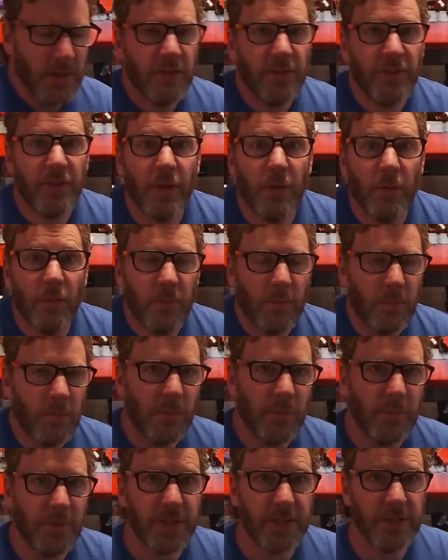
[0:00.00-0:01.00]
So
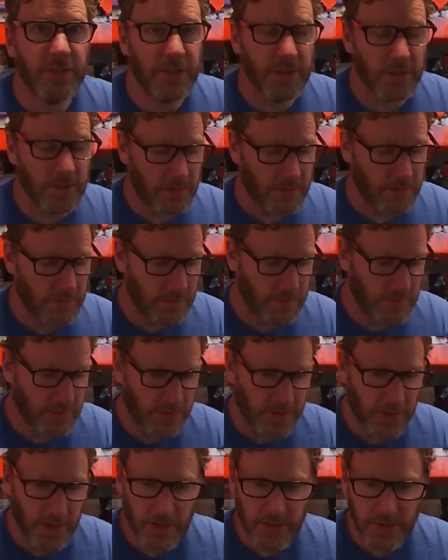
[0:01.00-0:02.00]
what we can do with
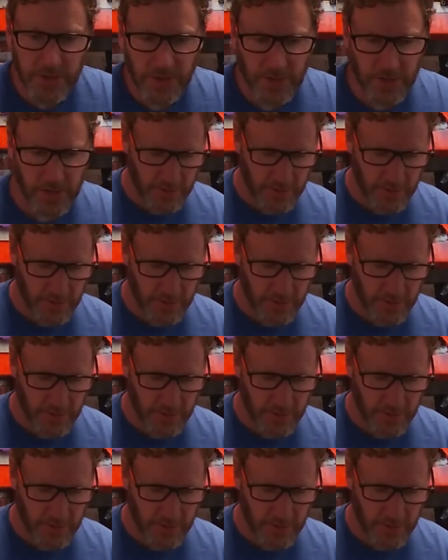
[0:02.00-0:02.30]
regard to